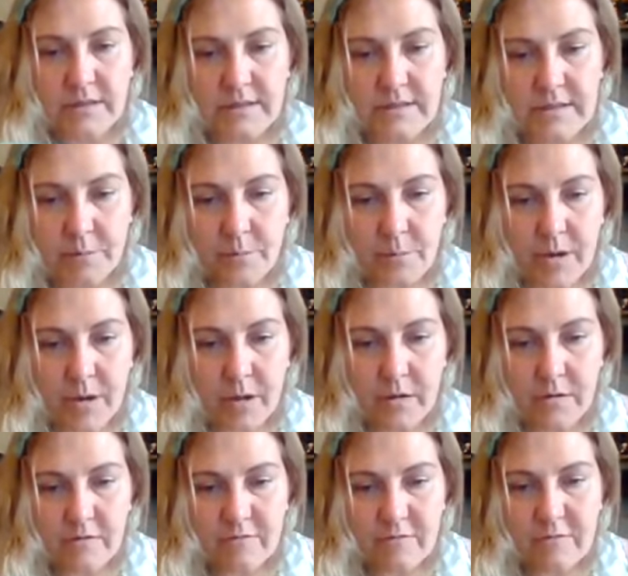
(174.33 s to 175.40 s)
Sp,
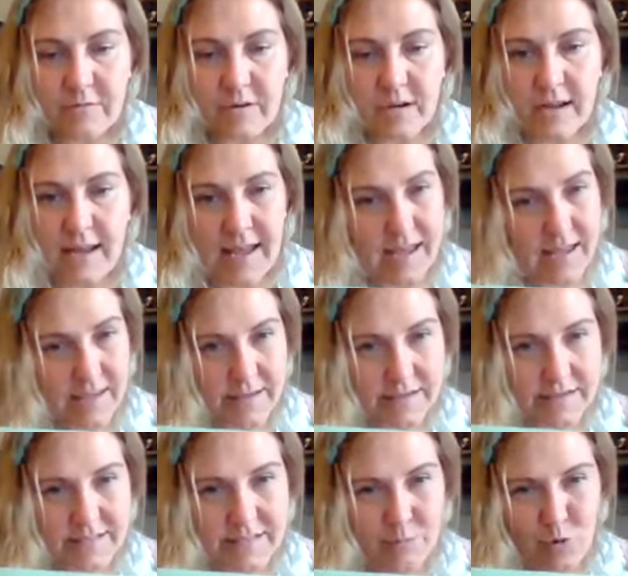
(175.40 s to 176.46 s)
R, A,
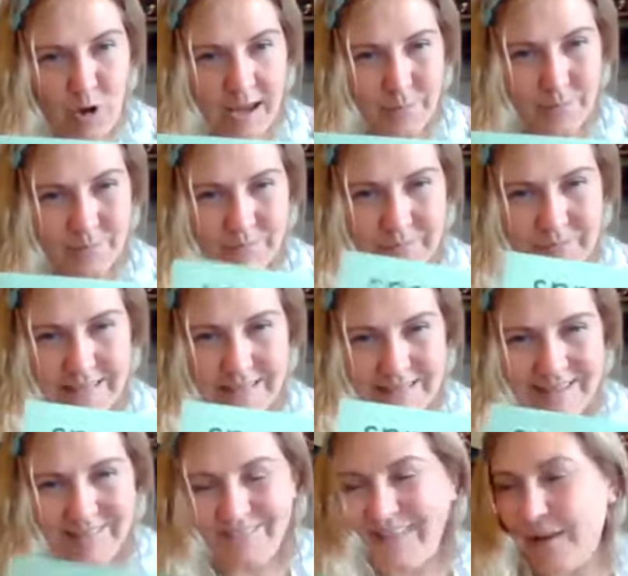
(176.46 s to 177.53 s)
spray.
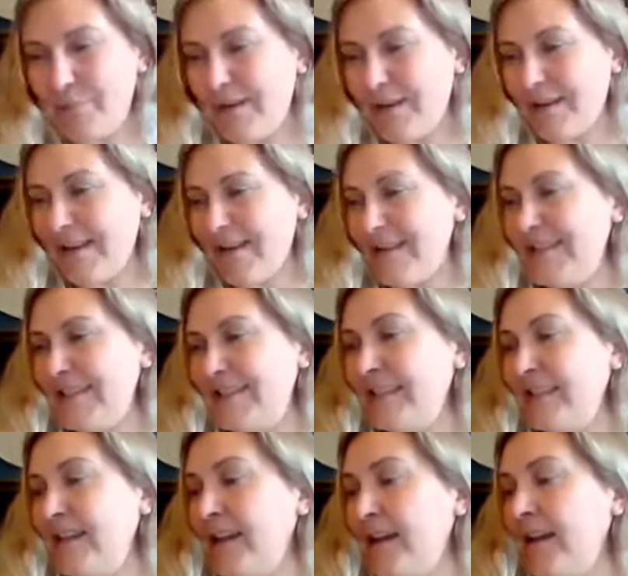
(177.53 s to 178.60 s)
Fabulous.